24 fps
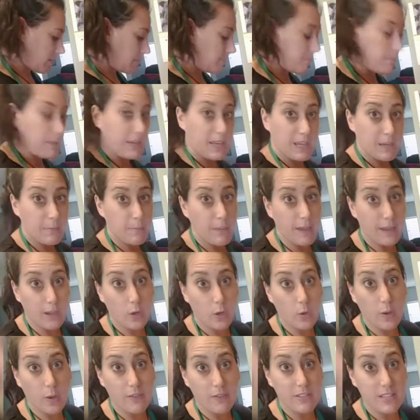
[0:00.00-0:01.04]
big
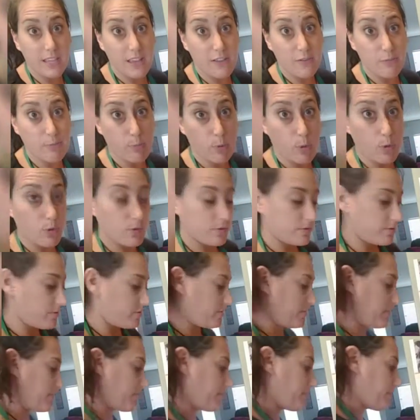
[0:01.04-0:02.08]
microwave safe
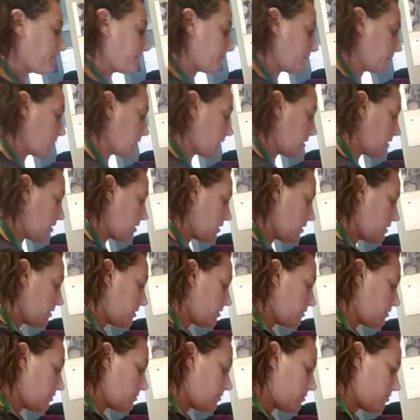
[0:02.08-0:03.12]
bowls.
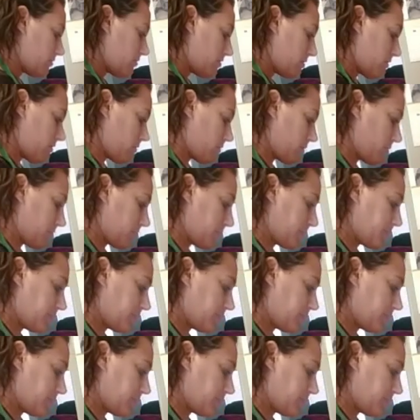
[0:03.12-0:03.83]
So